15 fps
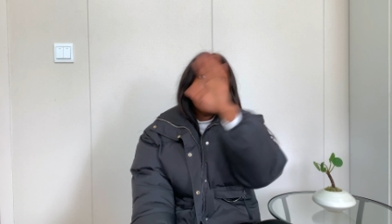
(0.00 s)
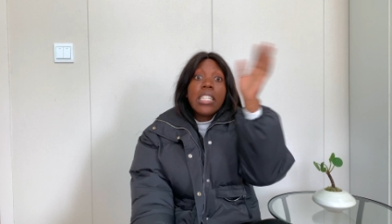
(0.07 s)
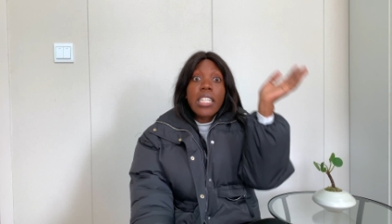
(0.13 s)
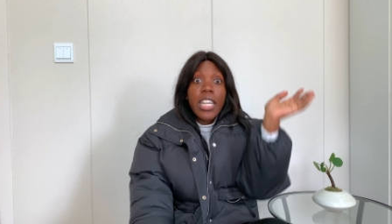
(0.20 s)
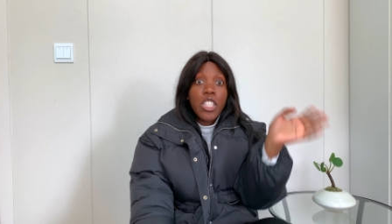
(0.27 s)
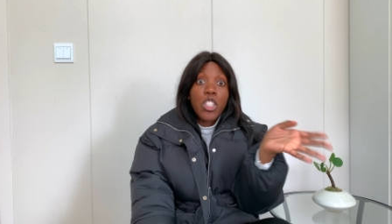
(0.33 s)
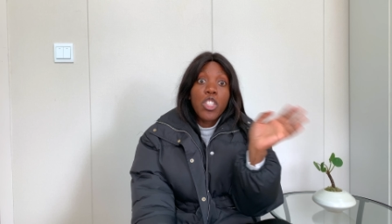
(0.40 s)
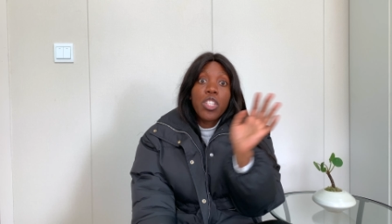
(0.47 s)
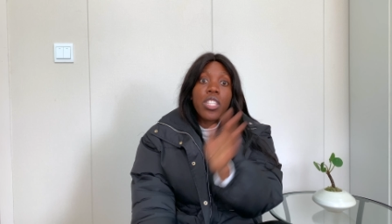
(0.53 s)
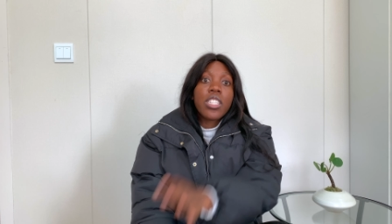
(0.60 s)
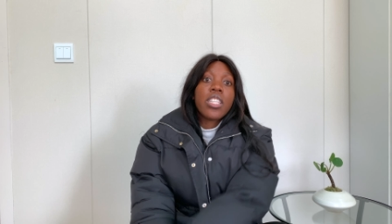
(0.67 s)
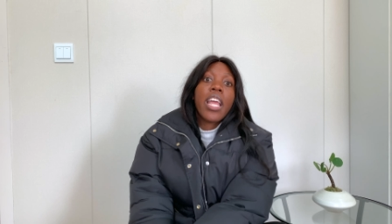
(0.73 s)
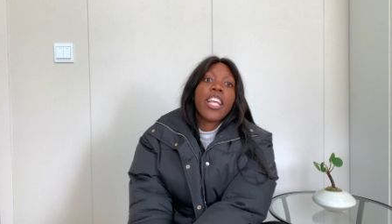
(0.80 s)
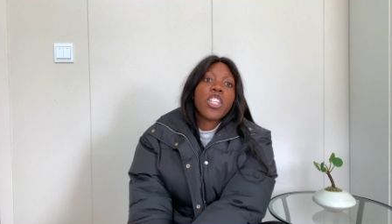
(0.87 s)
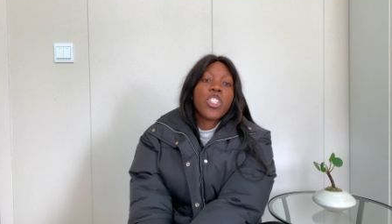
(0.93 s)
Get to the
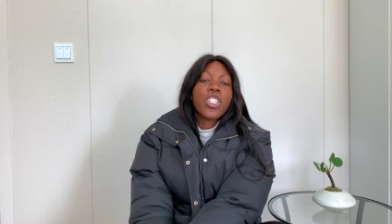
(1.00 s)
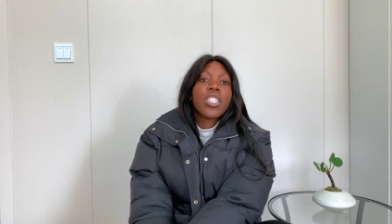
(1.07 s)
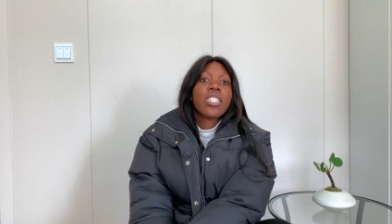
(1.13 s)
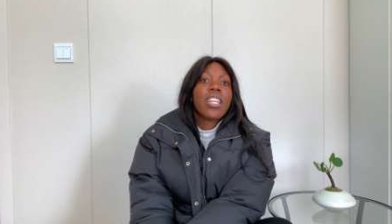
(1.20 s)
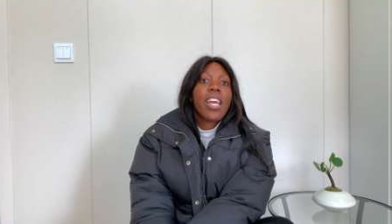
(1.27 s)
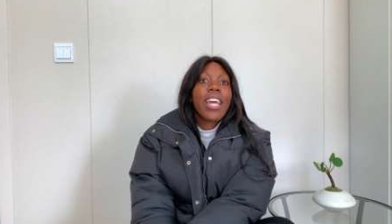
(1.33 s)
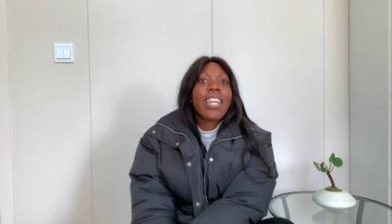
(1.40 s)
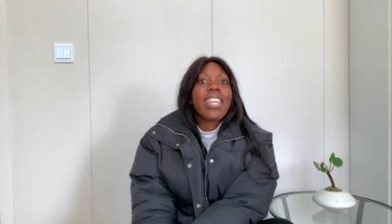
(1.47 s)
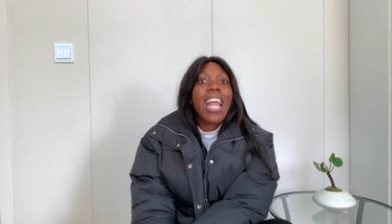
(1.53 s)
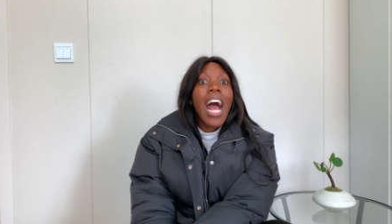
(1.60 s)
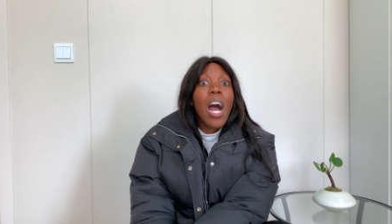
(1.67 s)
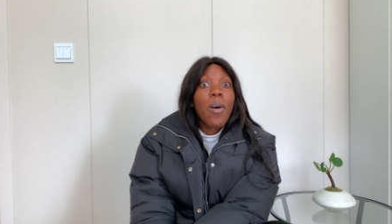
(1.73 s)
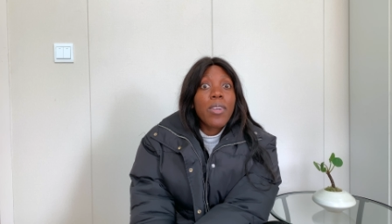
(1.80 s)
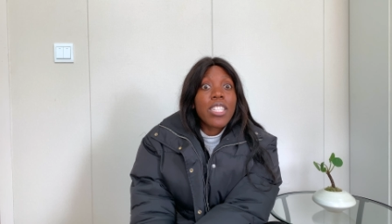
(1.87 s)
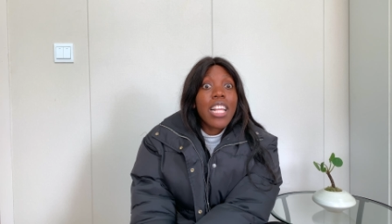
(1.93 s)
station, and
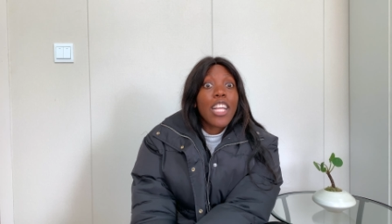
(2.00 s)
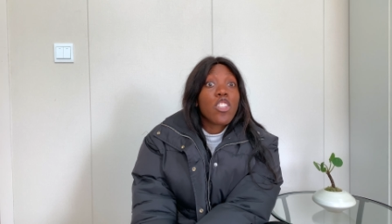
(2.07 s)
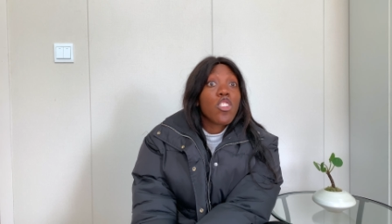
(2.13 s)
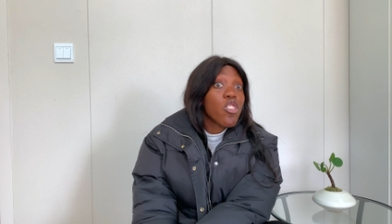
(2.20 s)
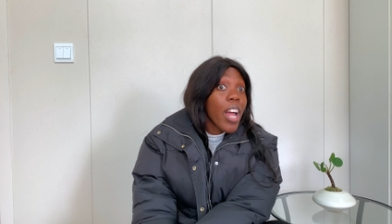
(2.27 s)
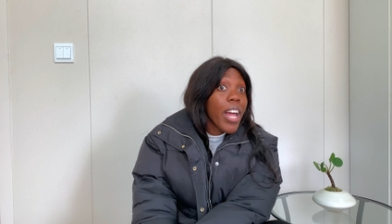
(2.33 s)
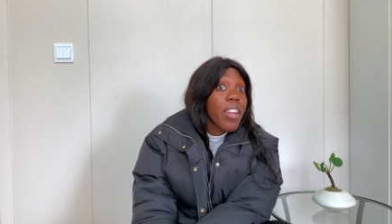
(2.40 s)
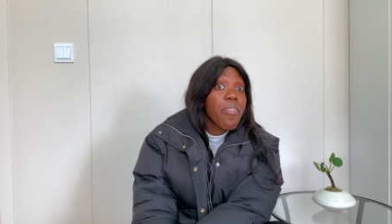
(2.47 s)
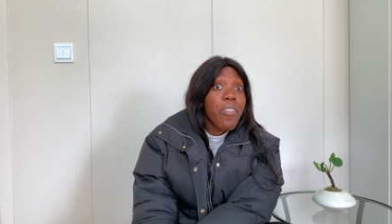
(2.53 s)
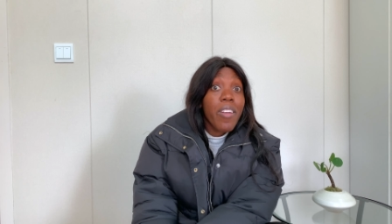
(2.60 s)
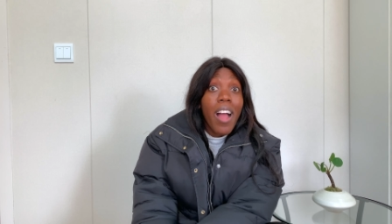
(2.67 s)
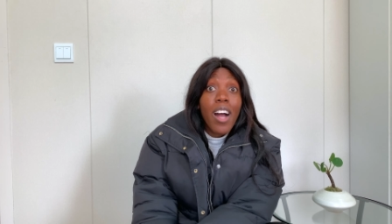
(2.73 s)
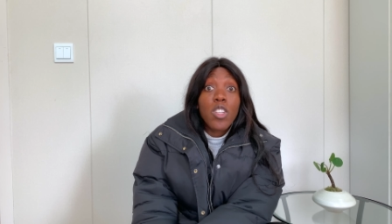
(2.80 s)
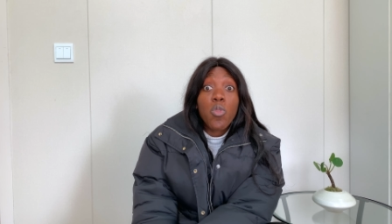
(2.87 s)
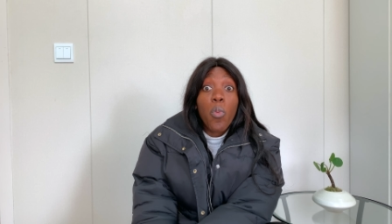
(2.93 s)
now it's like trying to
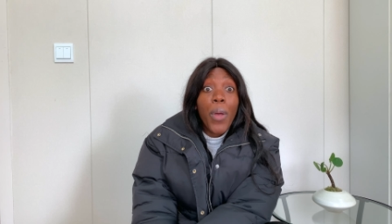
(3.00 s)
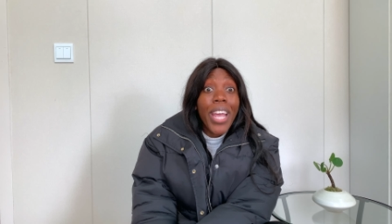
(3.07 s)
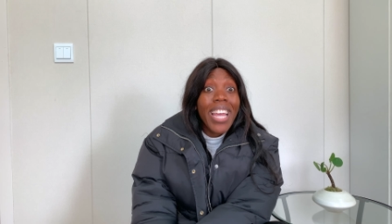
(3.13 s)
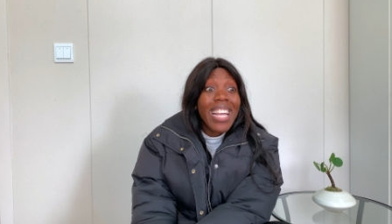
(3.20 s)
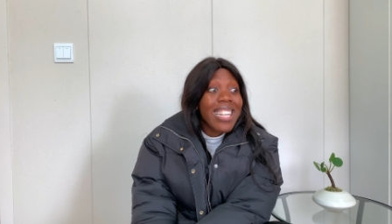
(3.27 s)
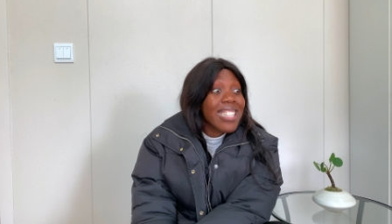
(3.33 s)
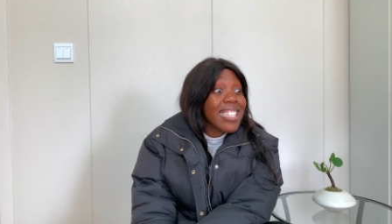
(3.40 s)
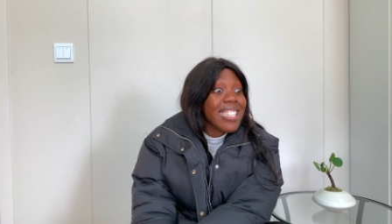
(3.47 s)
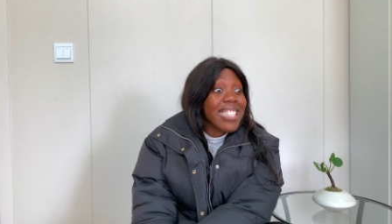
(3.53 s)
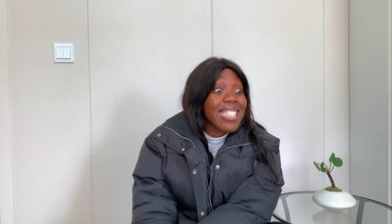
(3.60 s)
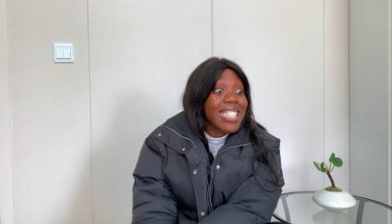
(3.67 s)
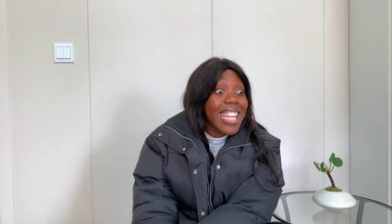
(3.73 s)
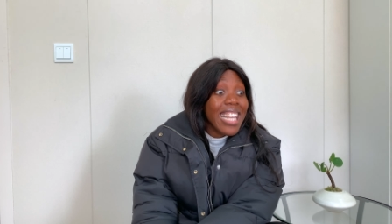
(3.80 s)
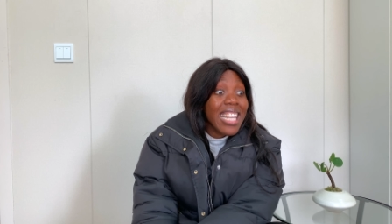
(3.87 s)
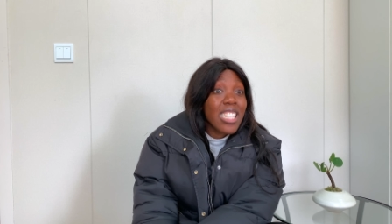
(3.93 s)
figure out where is this
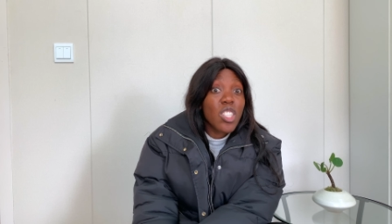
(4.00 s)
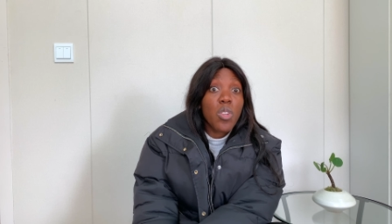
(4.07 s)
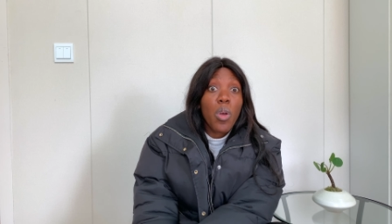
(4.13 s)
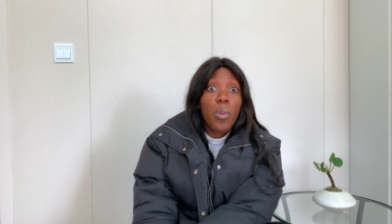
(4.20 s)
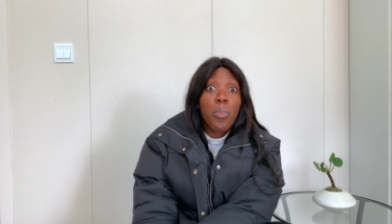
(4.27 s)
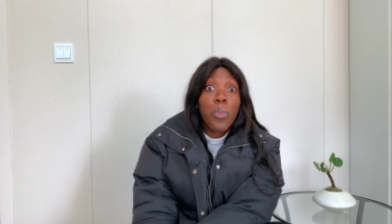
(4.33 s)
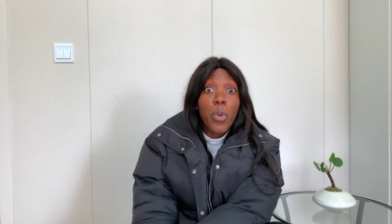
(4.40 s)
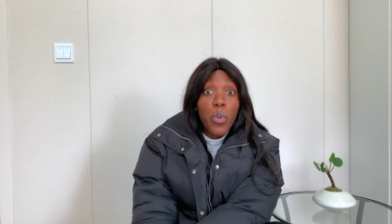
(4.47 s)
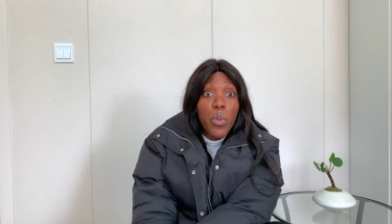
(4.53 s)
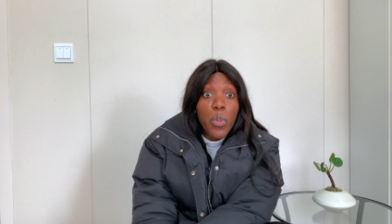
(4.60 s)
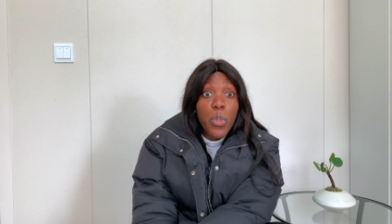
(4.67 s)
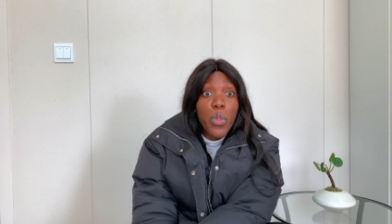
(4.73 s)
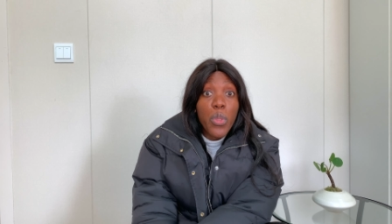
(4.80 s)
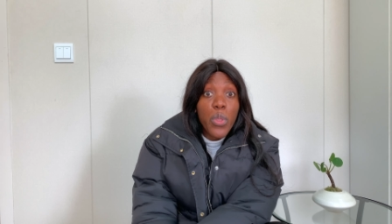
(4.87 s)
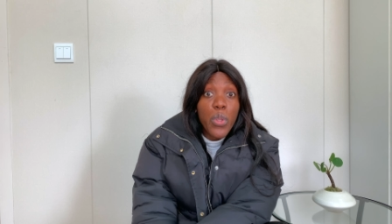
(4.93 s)
ticket booth.